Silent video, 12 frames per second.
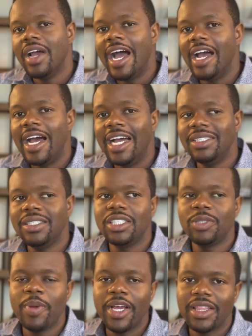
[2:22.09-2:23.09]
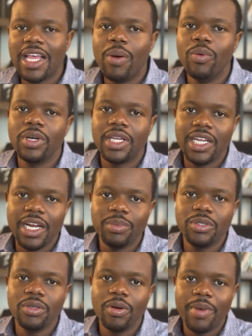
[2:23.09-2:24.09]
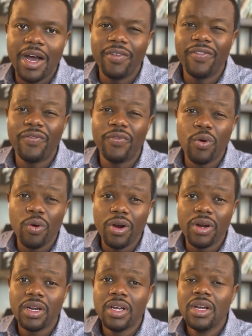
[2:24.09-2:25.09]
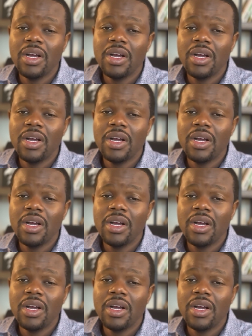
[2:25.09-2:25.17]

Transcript: I, I suspect that will get up to about four